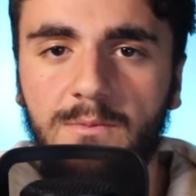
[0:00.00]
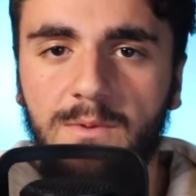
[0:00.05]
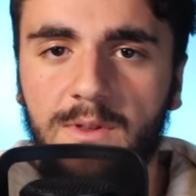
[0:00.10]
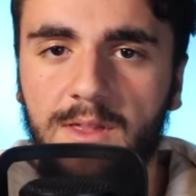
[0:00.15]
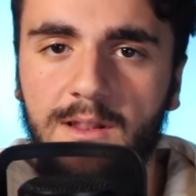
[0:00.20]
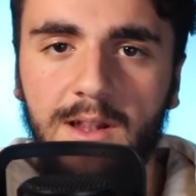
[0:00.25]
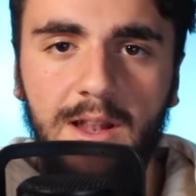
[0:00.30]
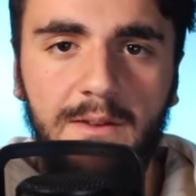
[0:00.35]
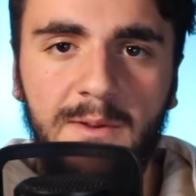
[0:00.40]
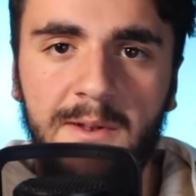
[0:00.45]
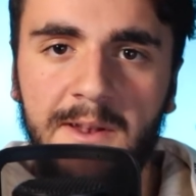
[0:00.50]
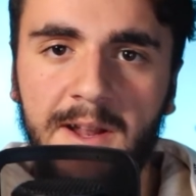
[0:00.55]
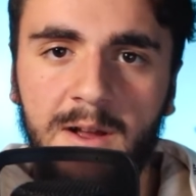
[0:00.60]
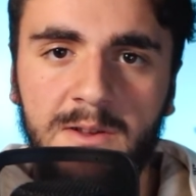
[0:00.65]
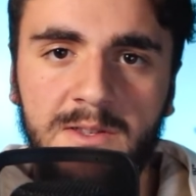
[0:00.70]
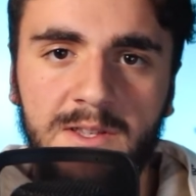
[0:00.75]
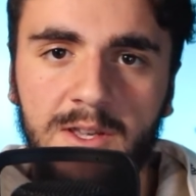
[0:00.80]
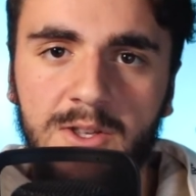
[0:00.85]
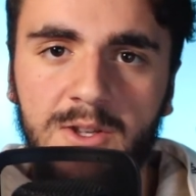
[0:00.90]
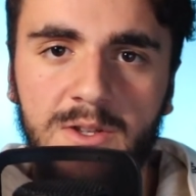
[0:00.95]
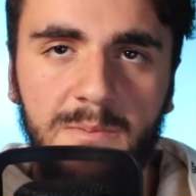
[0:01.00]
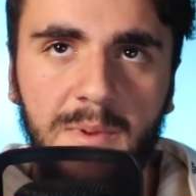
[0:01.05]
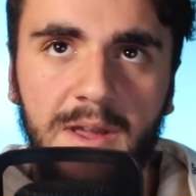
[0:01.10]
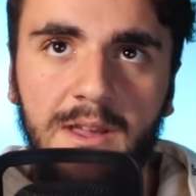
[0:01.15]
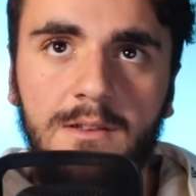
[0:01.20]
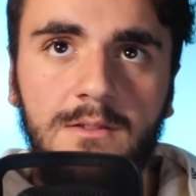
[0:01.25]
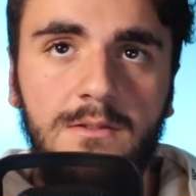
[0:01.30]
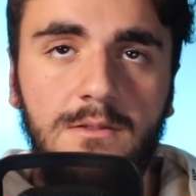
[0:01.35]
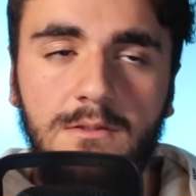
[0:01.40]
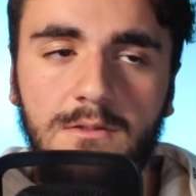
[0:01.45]
Lewandowski just
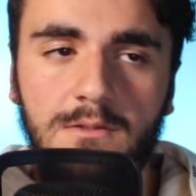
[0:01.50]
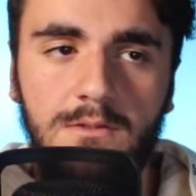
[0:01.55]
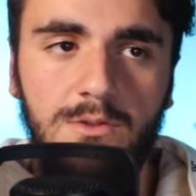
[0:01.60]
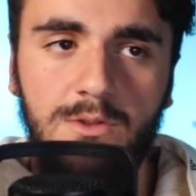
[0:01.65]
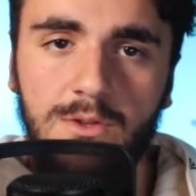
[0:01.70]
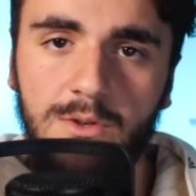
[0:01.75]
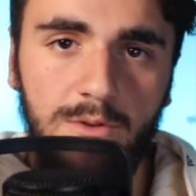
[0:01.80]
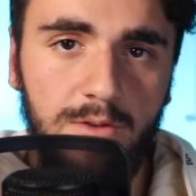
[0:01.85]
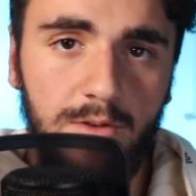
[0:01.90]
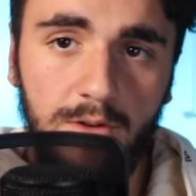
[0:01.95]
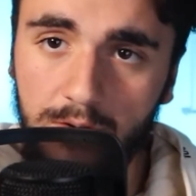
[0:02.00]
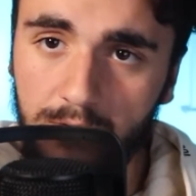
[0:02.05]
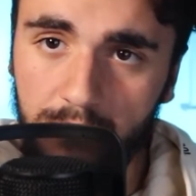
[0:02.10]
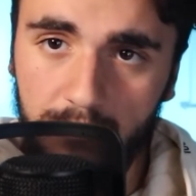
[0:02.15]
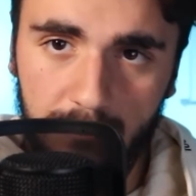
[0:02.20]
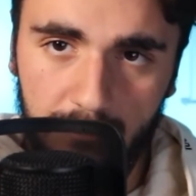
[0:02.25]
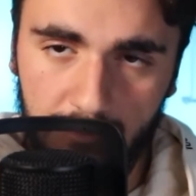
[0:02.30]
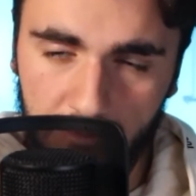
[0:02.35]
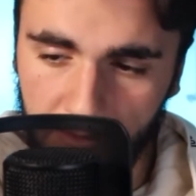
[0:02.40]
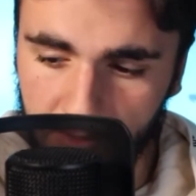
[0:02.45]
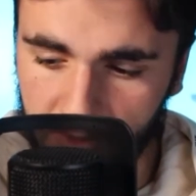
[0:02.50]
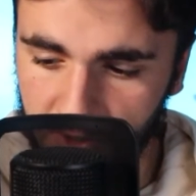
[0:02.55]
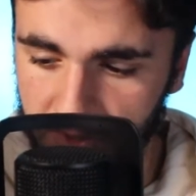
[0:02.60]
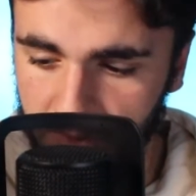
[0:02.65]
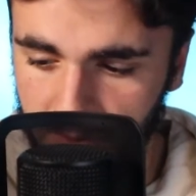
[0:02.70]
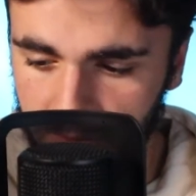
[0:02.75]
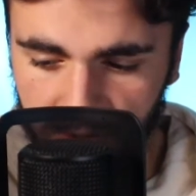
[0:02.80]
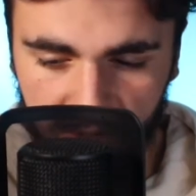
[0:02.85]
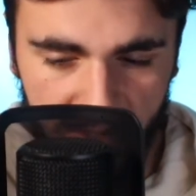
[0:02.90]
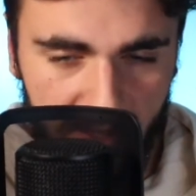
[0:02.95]
being too good,
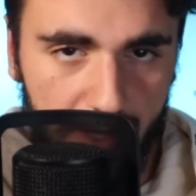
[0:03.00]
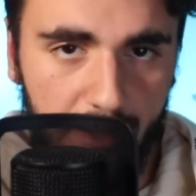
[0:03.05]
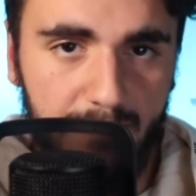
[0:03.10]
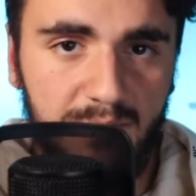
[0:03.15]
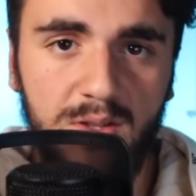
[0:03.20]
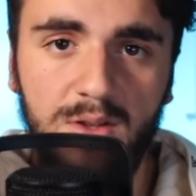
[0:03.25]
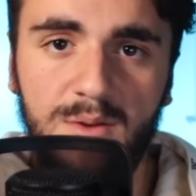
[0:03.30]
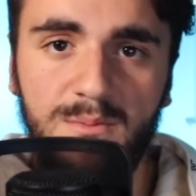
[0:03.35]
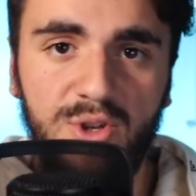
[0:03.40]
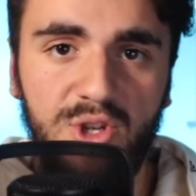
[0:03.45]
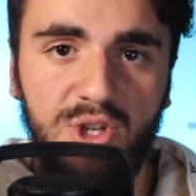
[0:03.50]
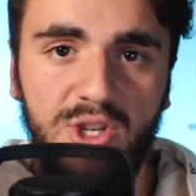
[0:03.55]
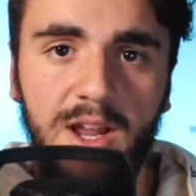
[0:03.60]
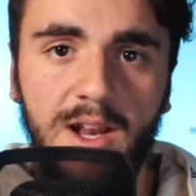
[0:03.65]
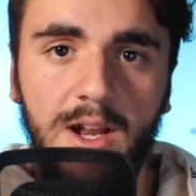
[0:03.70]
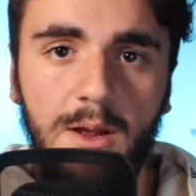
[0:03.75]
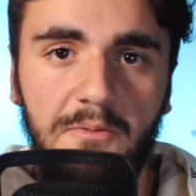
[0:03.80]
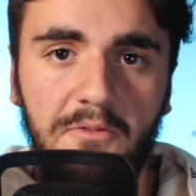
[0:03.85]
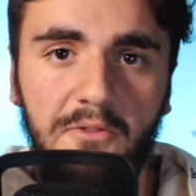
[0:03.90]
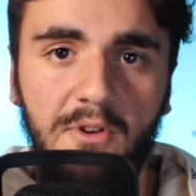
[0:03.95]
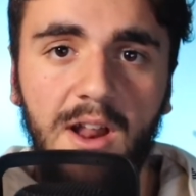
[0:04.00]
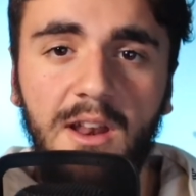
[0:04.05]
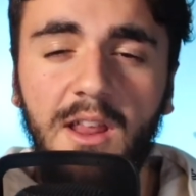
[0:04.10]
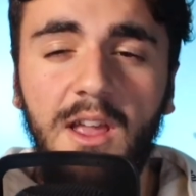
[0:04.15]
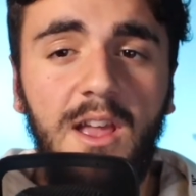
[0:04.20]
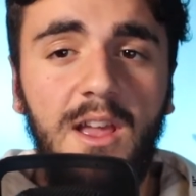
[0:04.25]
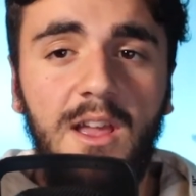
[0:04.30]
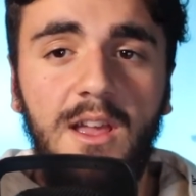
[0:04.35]
just an absolute machine up front